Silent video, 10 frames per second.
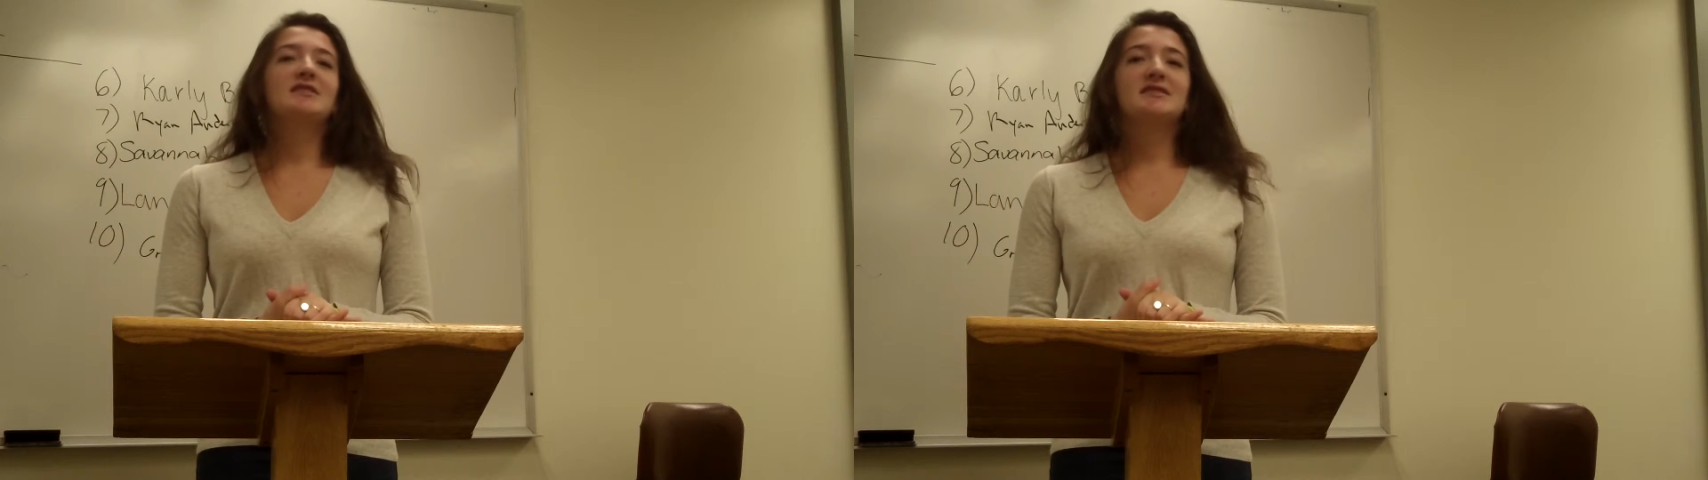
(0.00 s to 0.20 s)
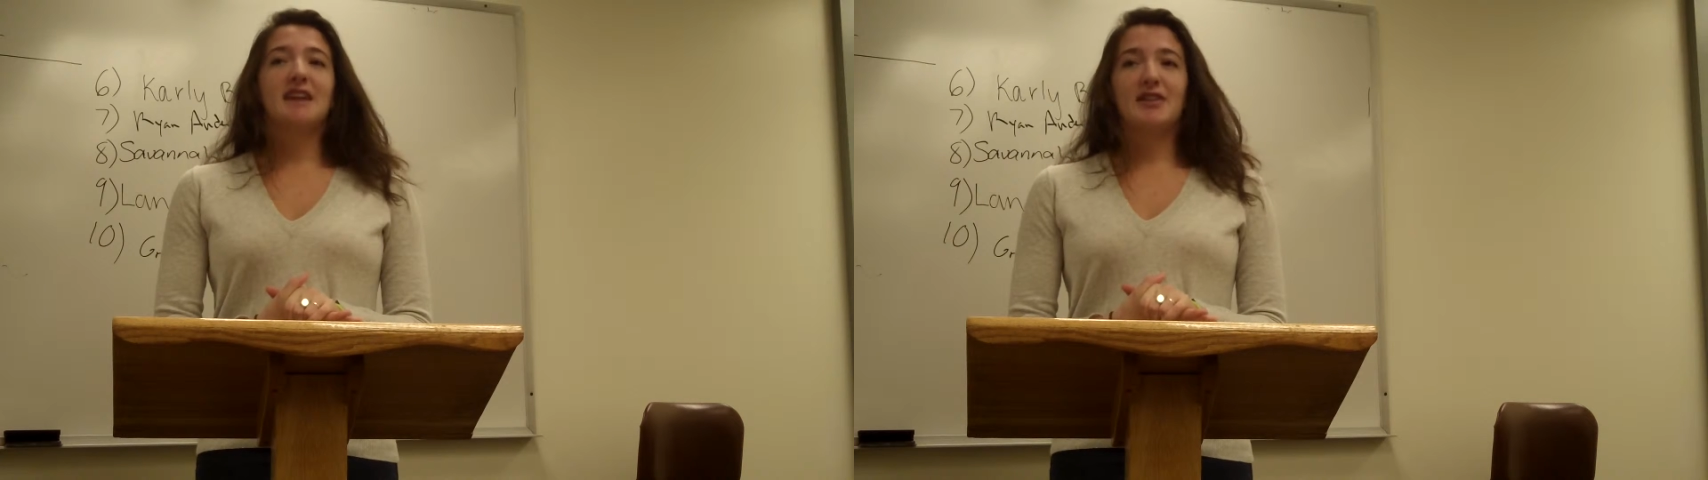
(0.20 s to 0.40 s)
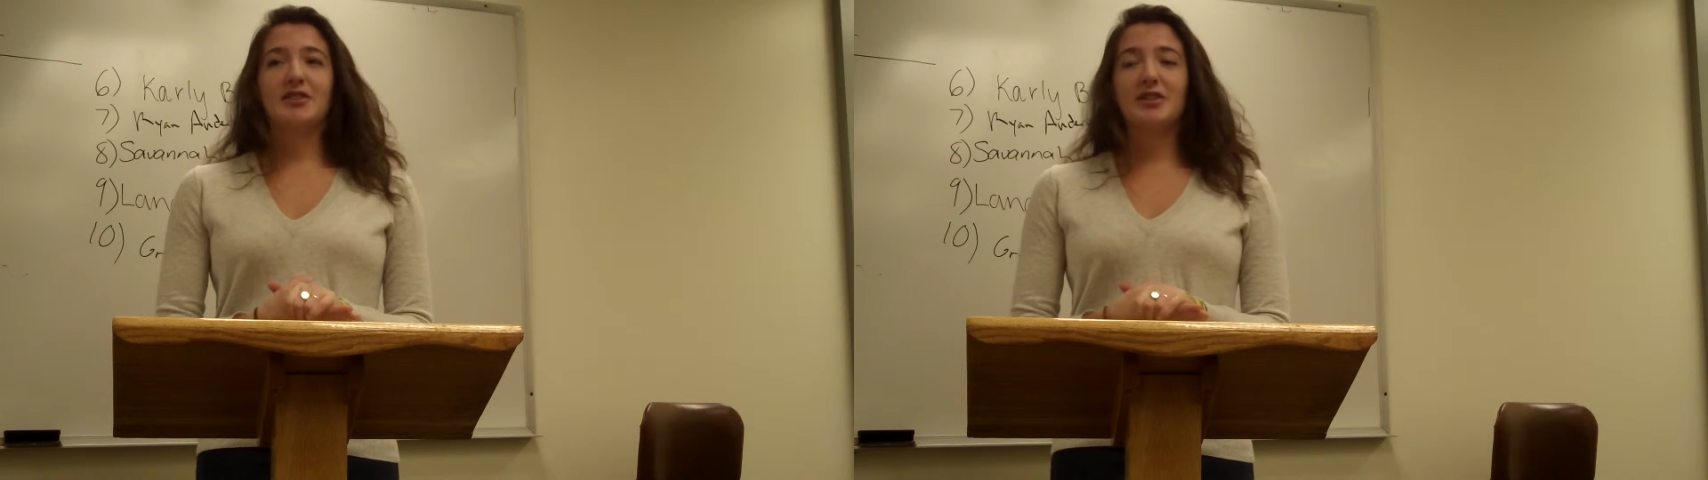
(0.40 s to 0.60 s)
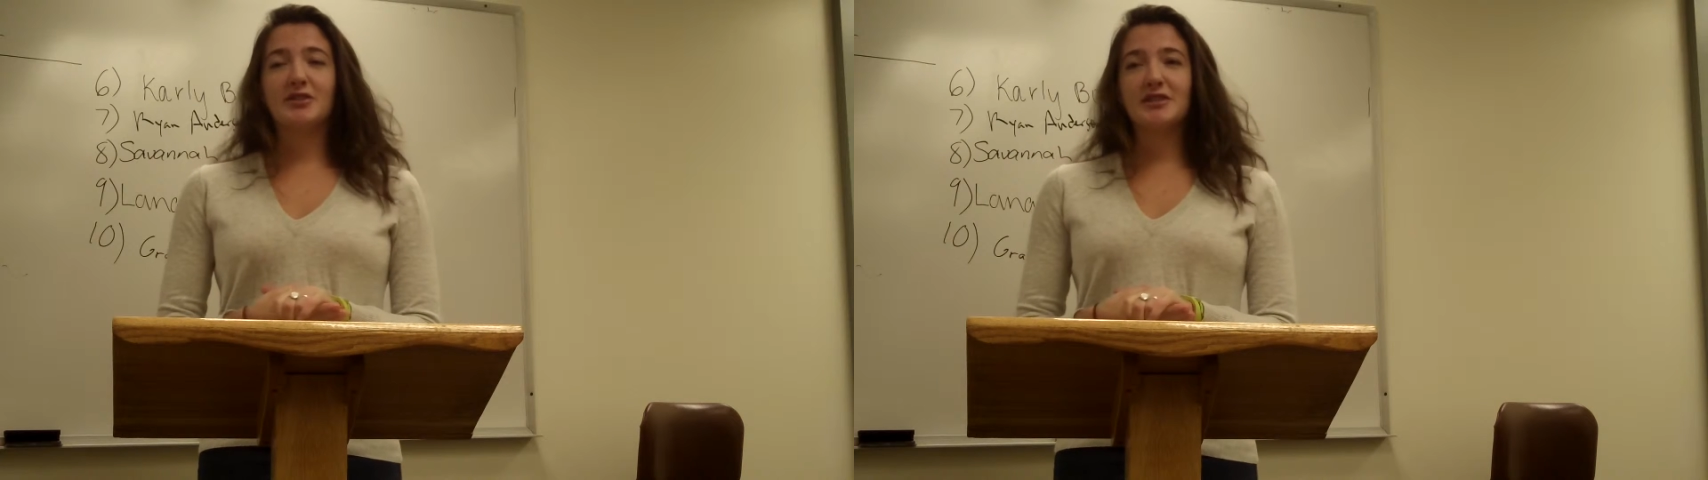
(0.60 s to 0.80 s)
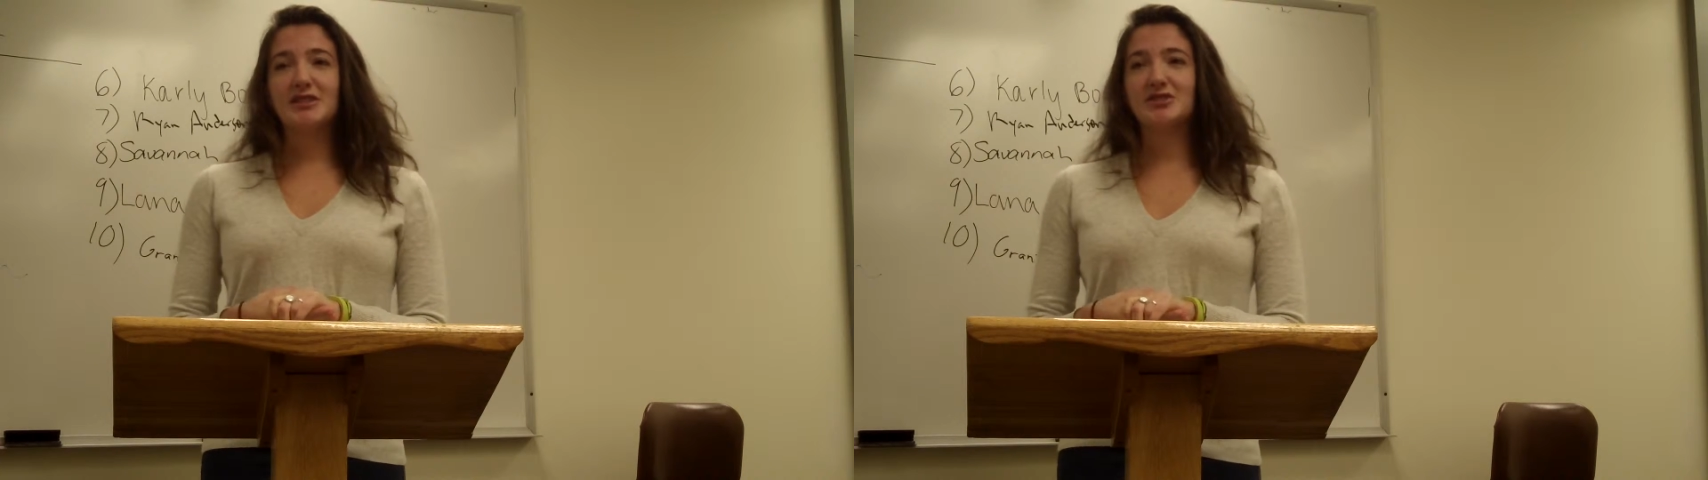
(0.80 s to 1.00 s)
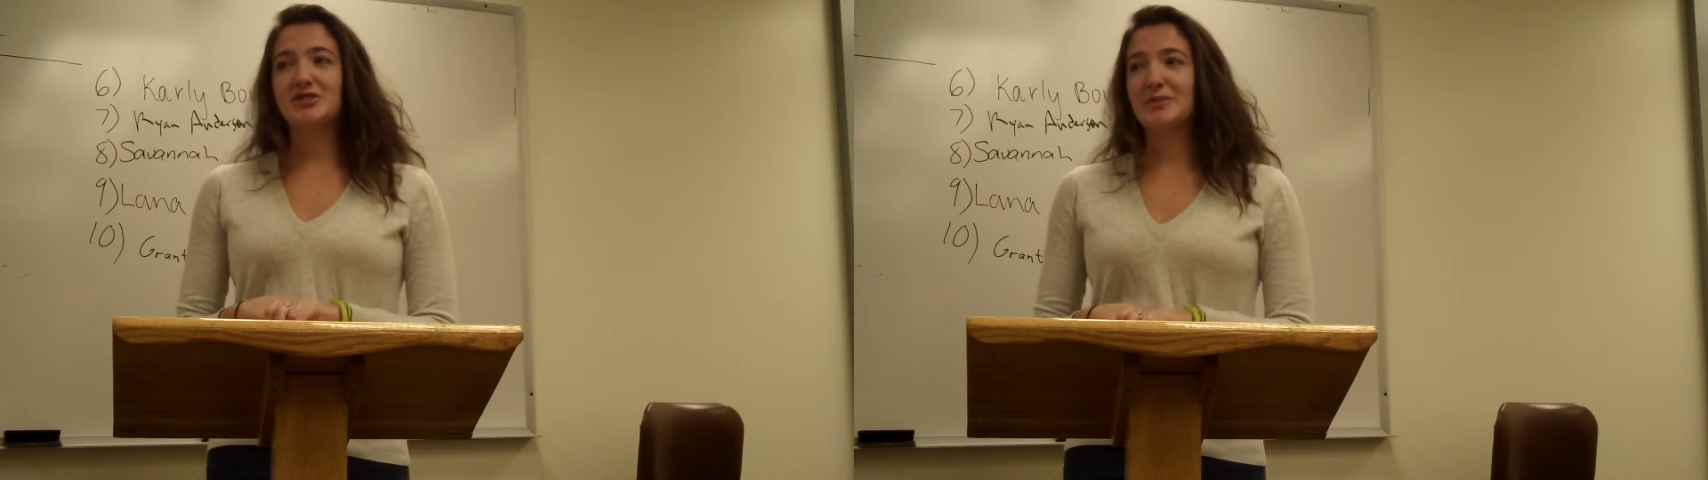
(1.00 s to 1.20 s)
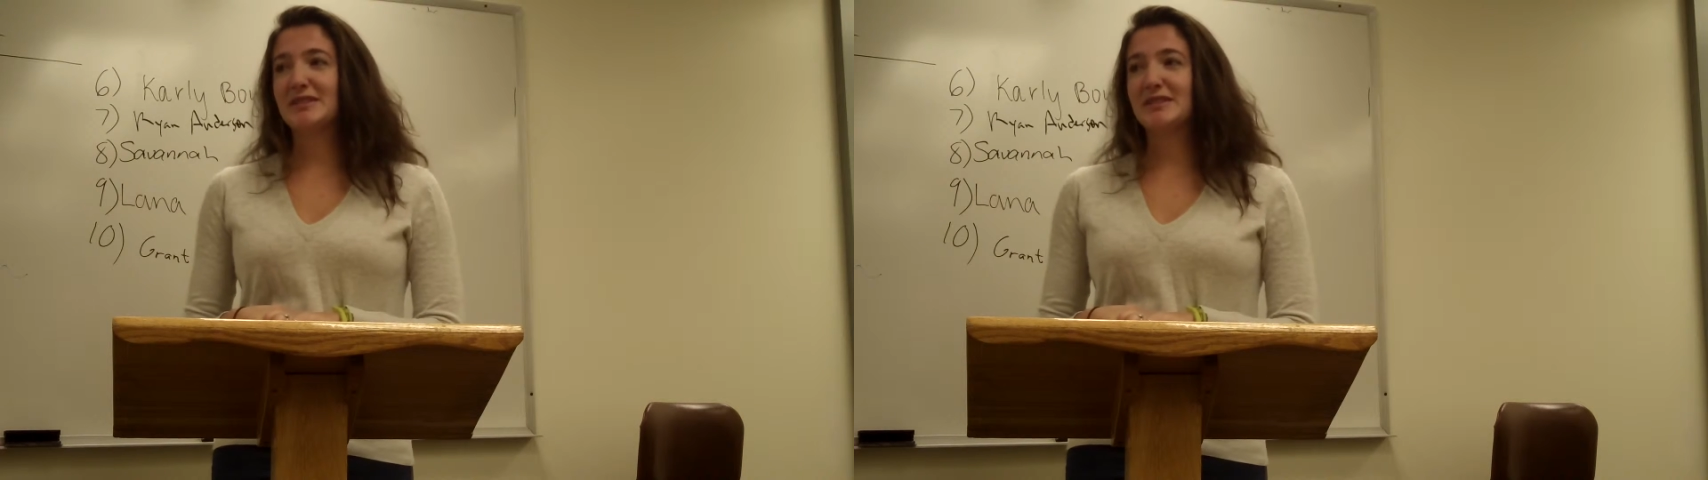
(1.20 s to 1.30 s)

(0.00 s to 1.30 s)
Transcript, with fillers: Together, their relationship